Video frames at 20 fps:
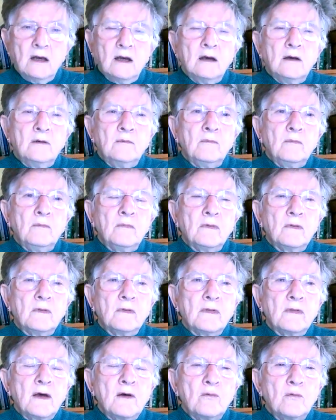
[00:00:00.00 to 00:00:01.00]

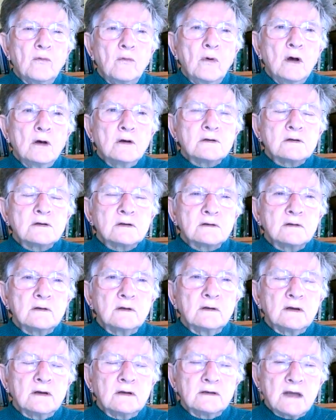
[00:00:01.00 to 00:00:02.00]
There was
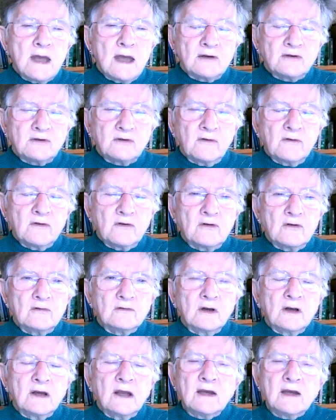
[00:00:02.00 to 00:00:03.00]
attached to the
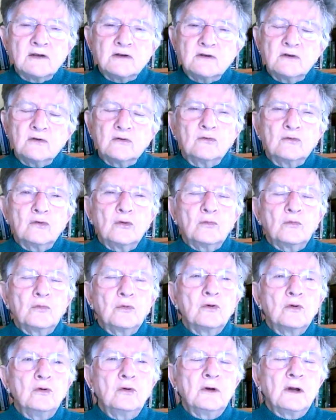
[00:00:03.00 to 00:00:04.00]
congregation a group
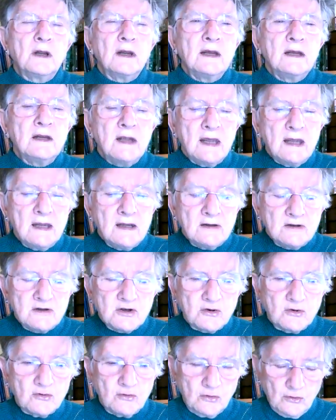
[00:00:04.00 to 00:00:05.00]
called
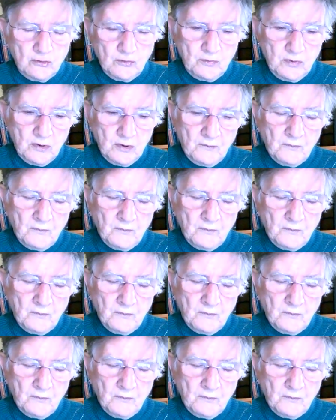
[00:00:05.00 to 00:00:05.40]
Intergroup,